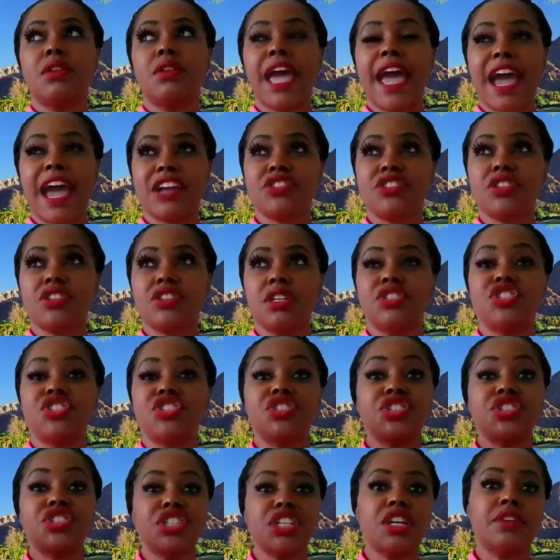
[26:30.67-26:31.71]
actually
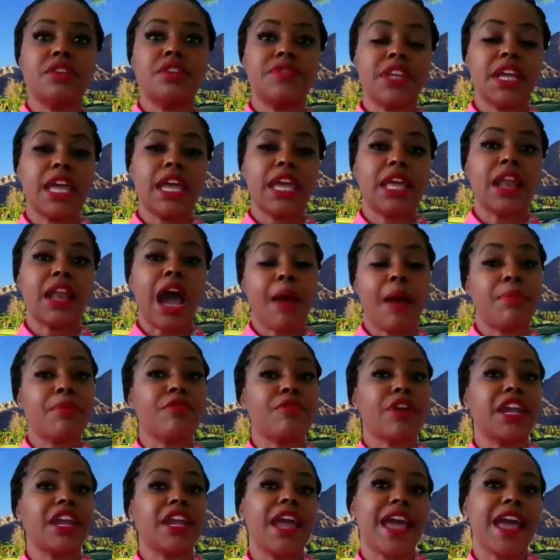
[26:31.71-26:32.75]
shift and
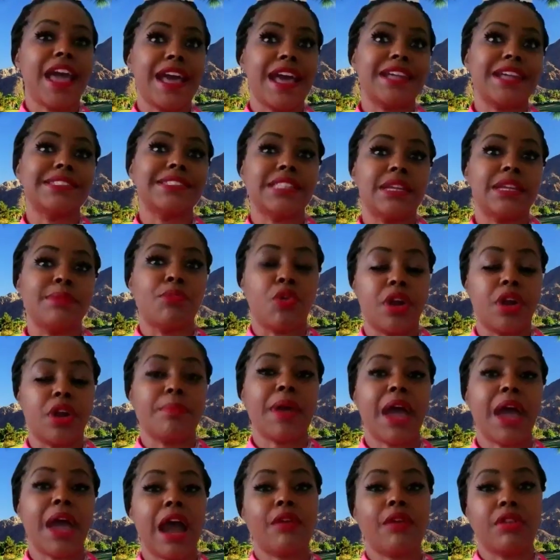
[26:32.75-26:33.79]
operate as the more
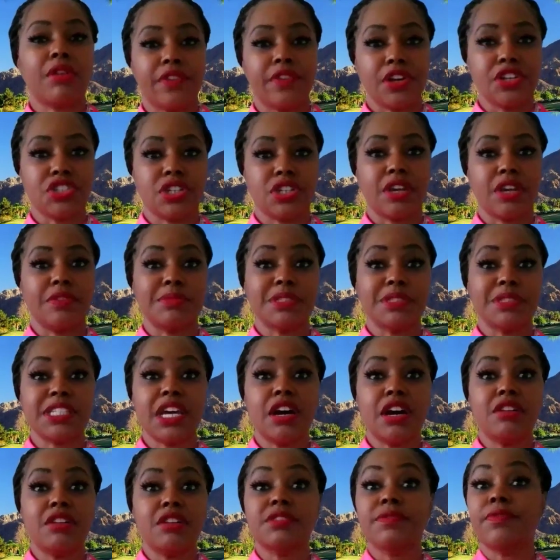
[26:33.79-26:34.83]
empowered version of
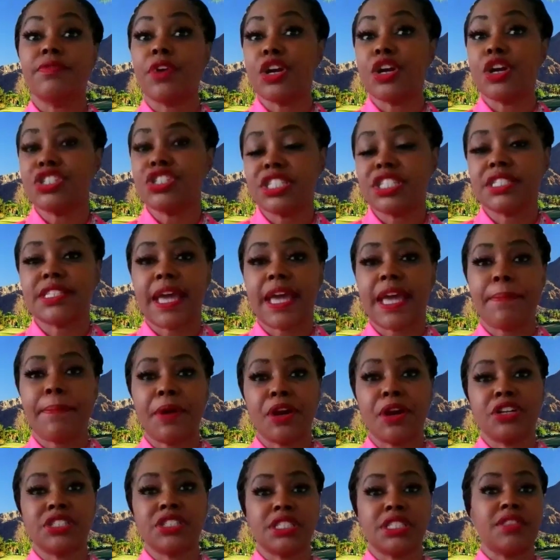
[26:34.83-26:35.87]
themselves versus that
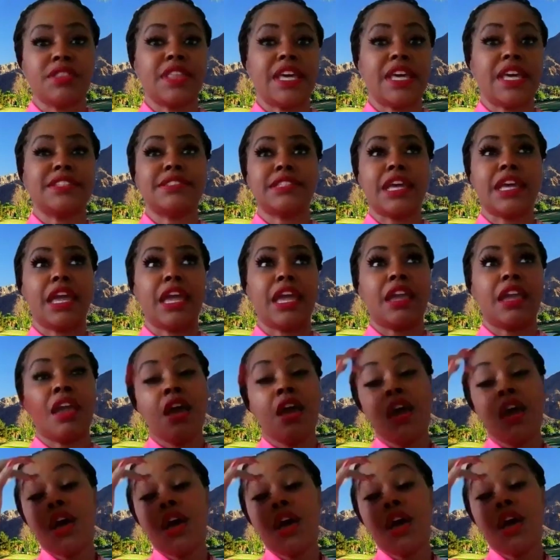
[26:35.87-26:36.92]
person that's saying,
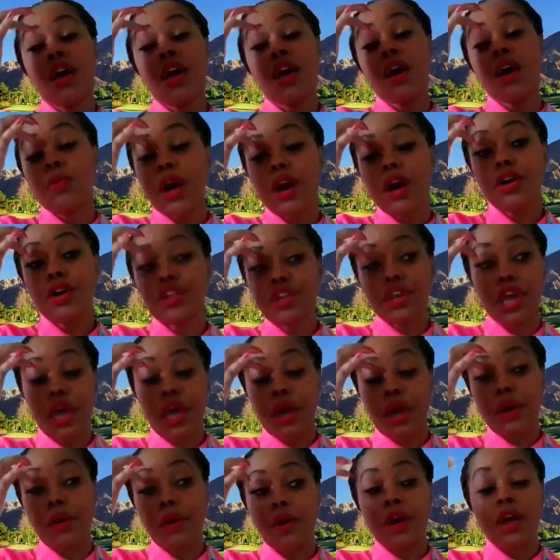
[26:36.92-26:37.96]
well, you
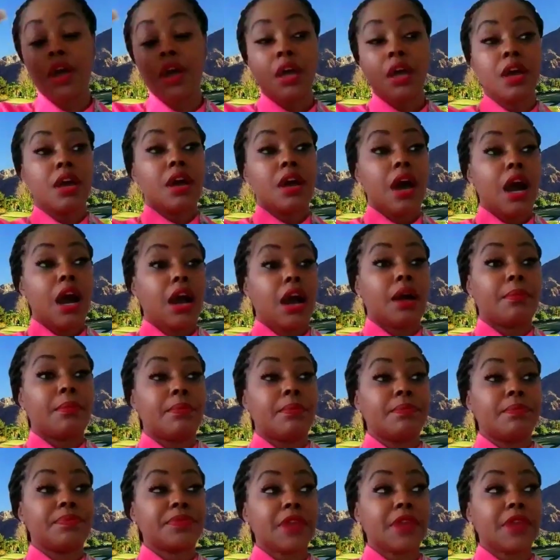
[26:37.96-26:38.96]
know, um,